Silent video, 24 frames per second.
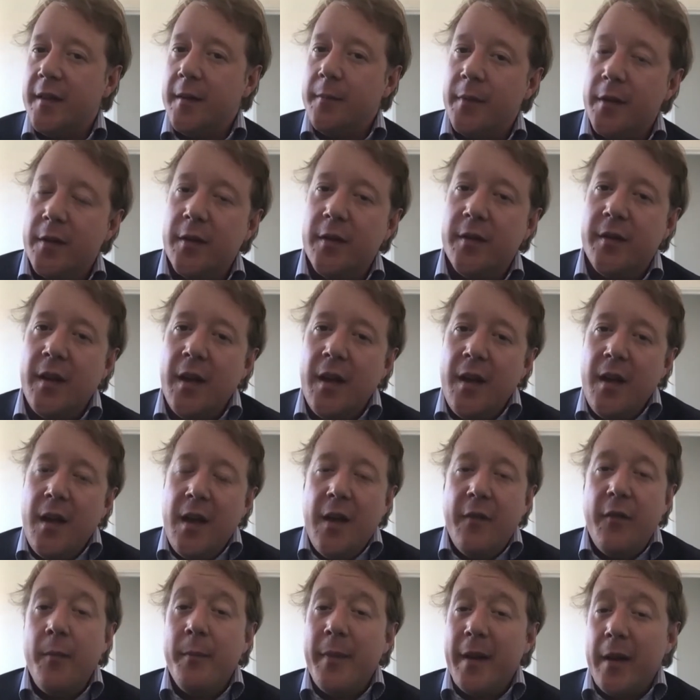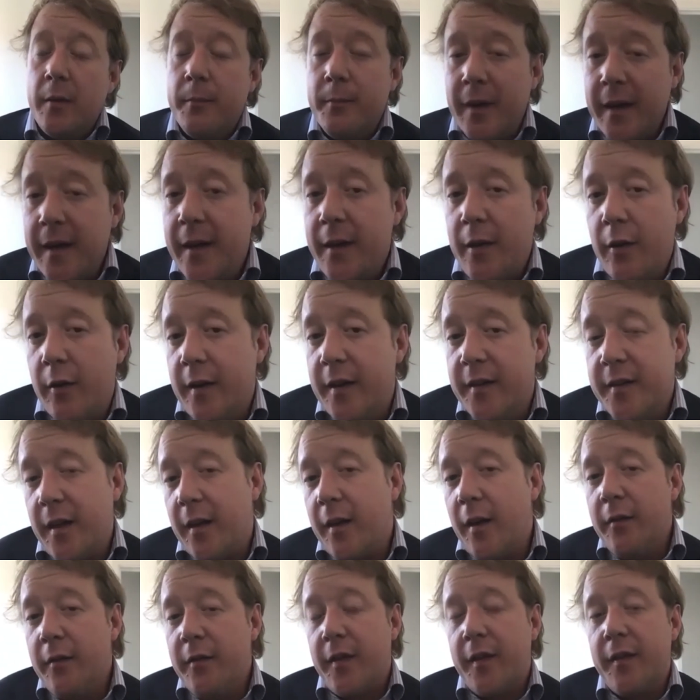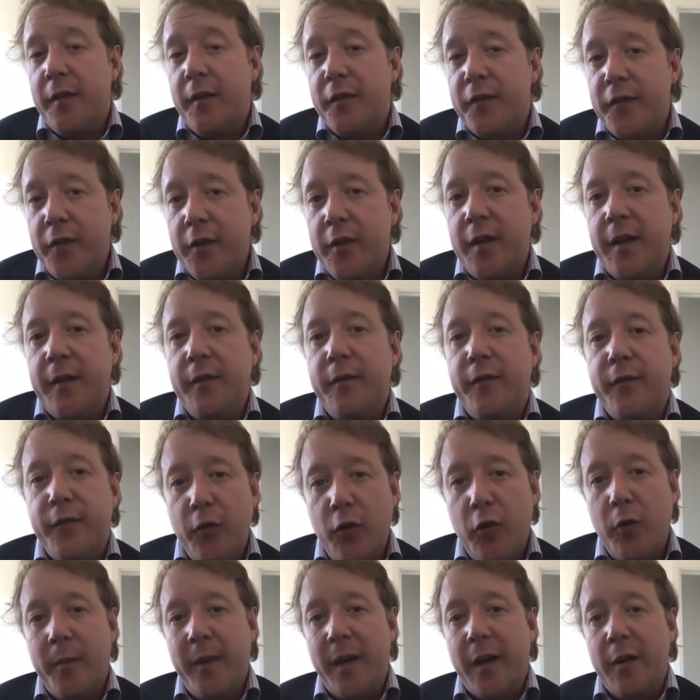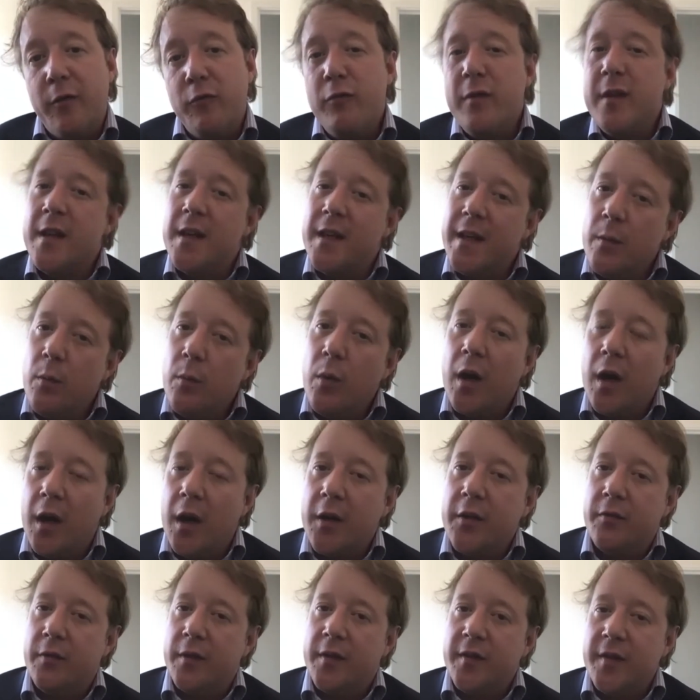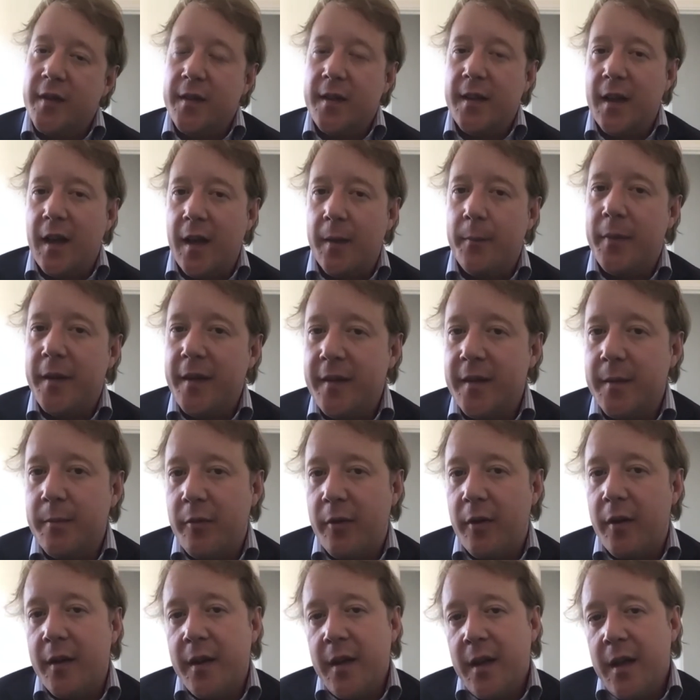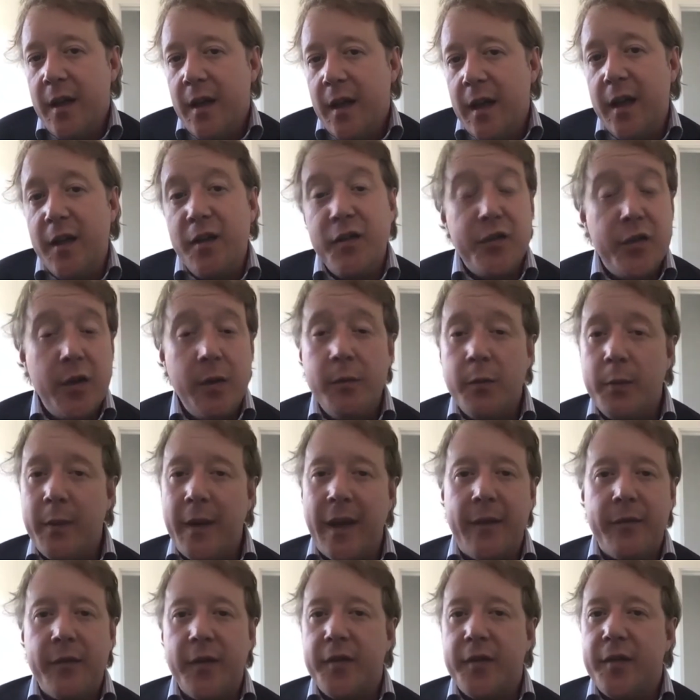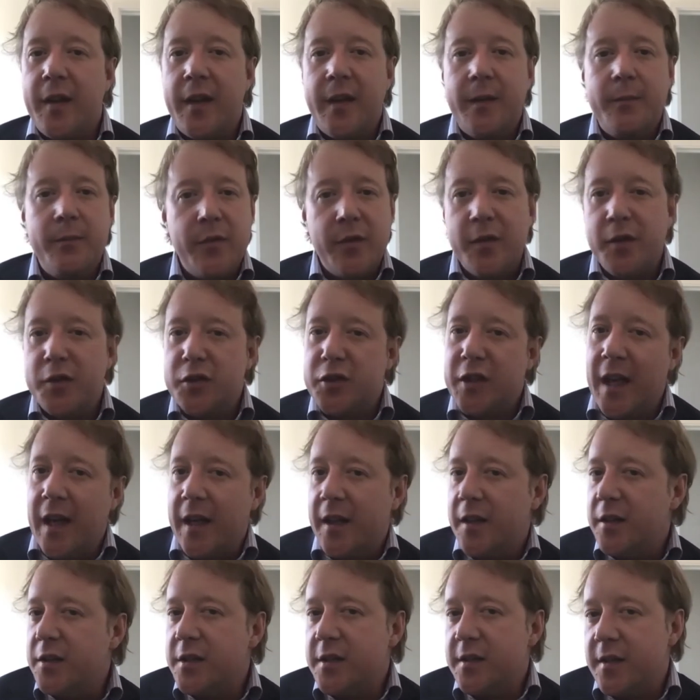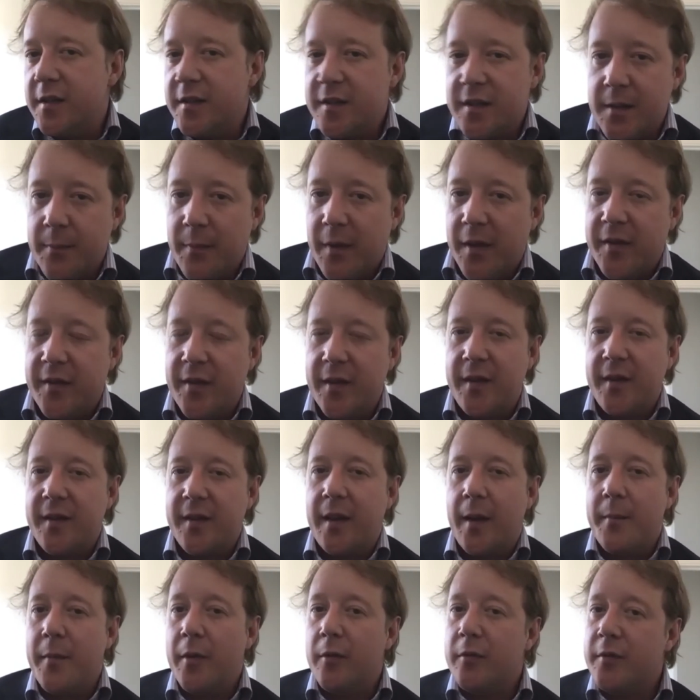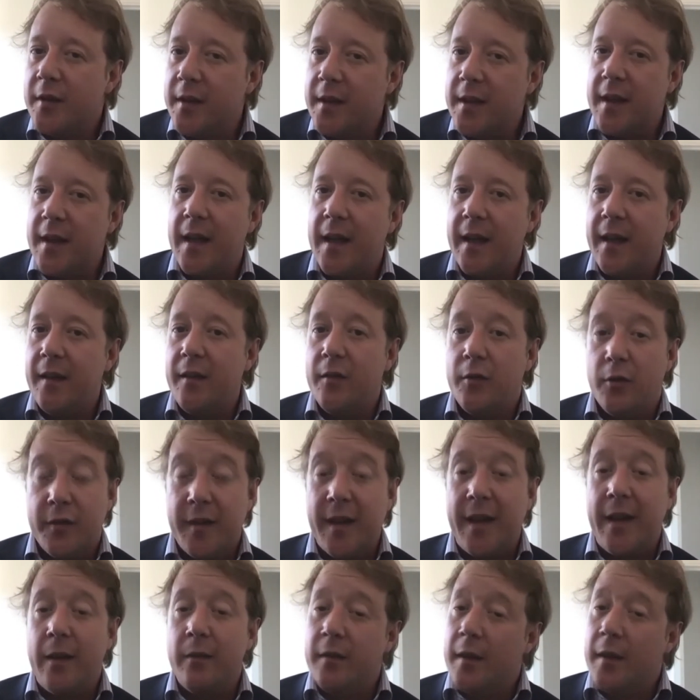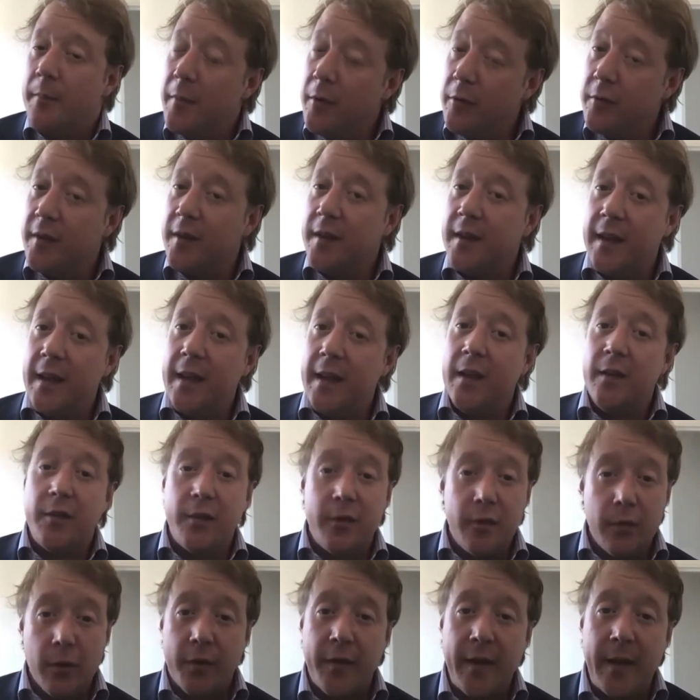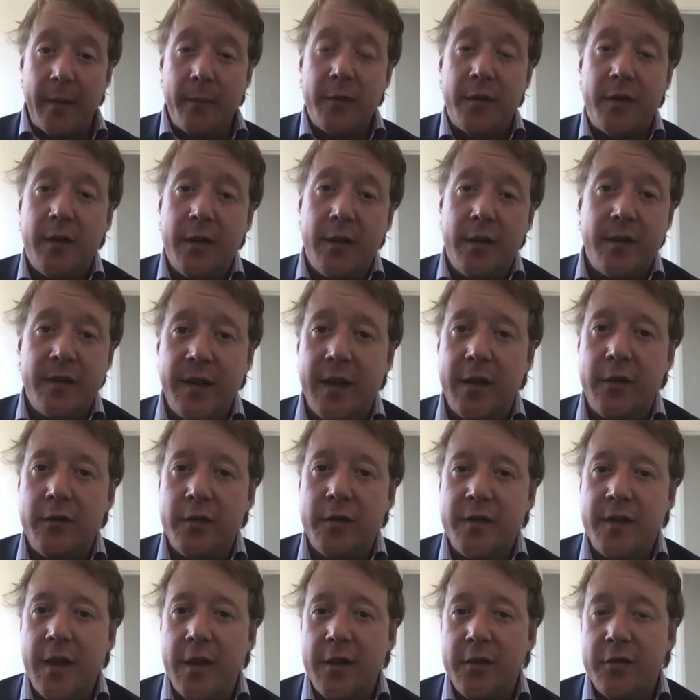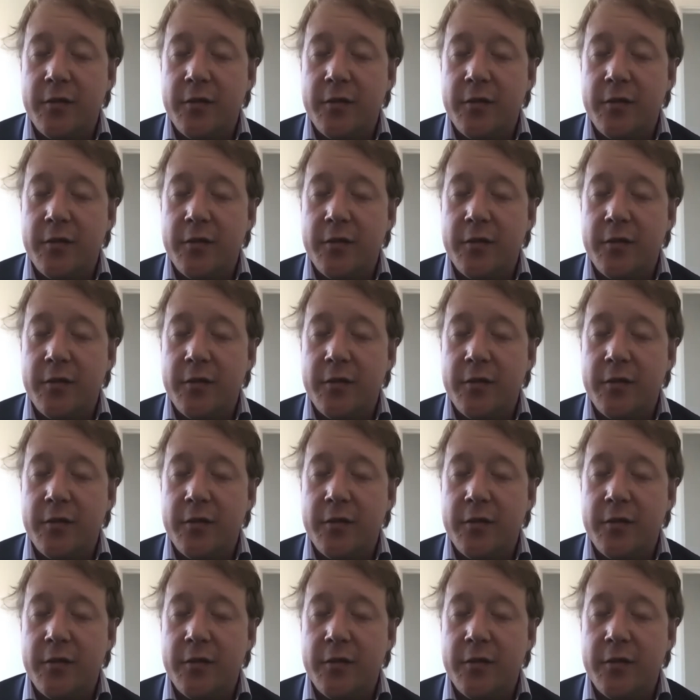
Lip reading: Because if I'm being completely honest, I don't think the funding formula really works for a city like Peterborough. It assumes we have the same sort of challenges as similar cities like Milton Keynes or towns like Milton Keynes and Northampton, etc., etc.